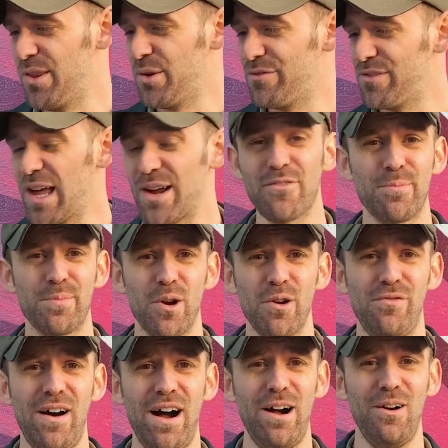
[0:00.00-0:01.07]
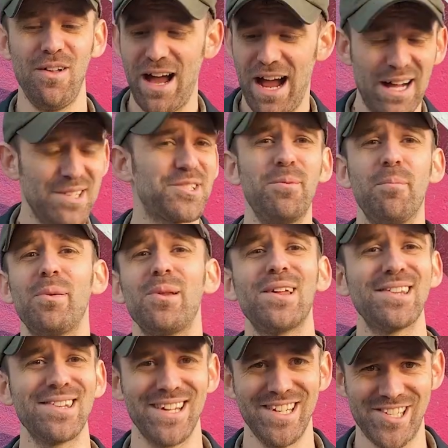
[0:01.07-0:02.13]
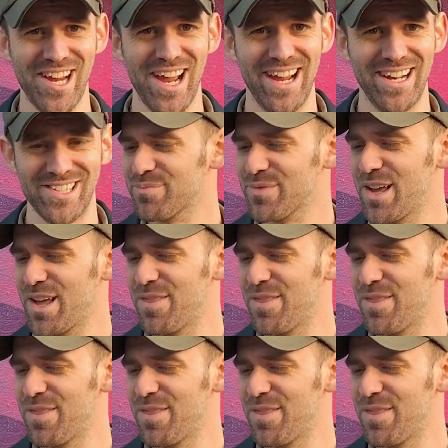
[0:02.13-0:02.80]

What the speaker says: The flavor profile has completely changed.